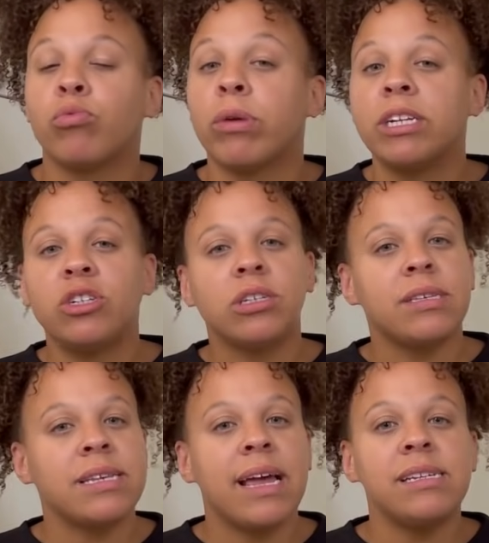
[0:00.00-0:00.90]
rich
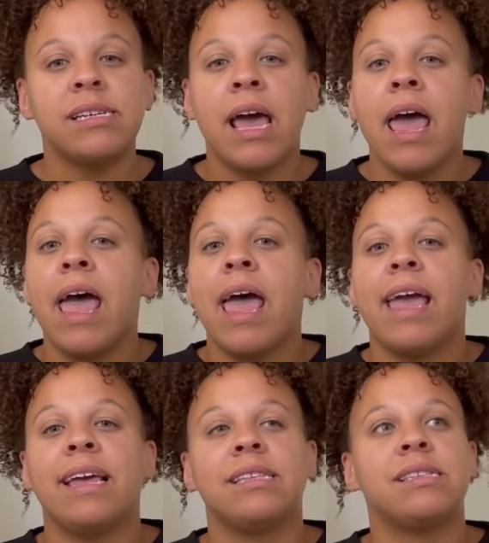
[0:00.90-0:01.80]
scent
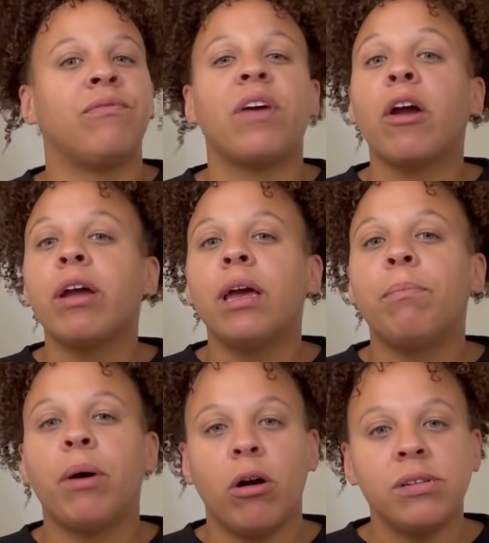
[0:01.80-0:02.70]
it's very
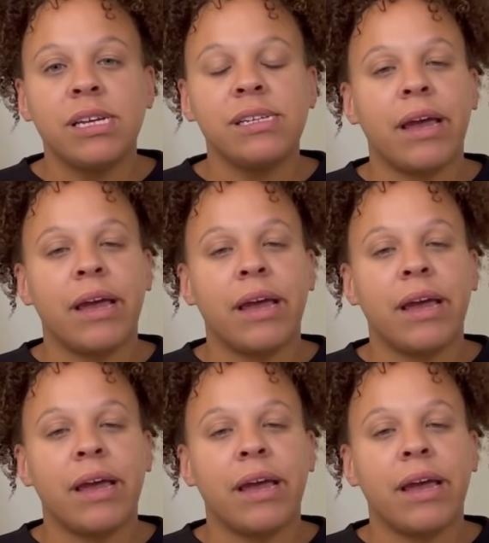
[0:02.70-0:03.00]
potent.